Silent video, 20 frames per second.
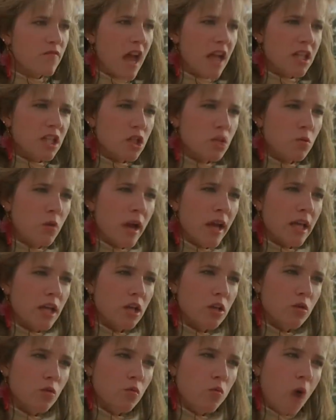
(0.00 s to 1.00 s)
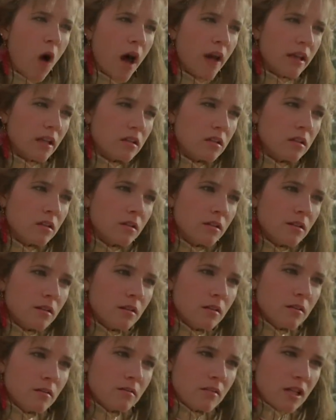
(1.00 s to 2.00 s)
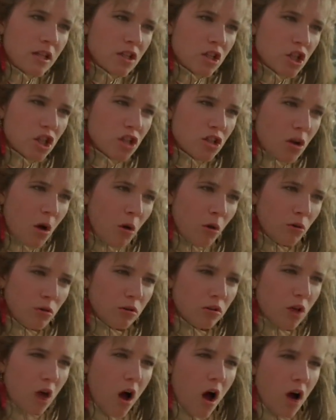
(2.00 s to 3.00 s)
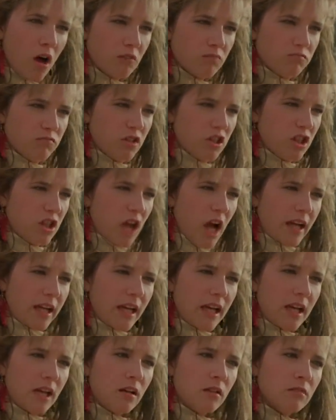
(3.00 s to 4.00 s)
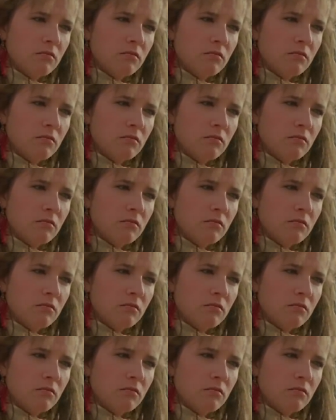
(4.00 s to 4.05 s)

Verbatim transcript: That's the way you want it. And so long, ducky.